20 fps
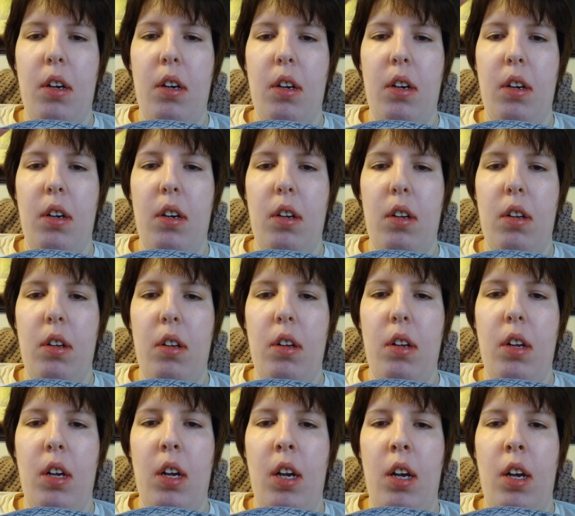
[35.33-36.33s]

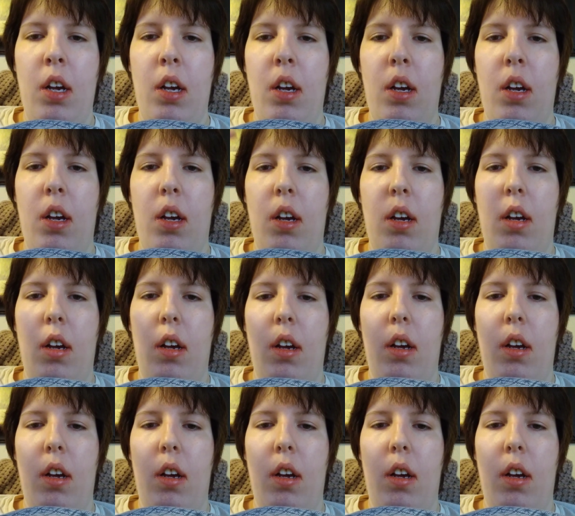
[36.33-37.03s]
Nothing is said.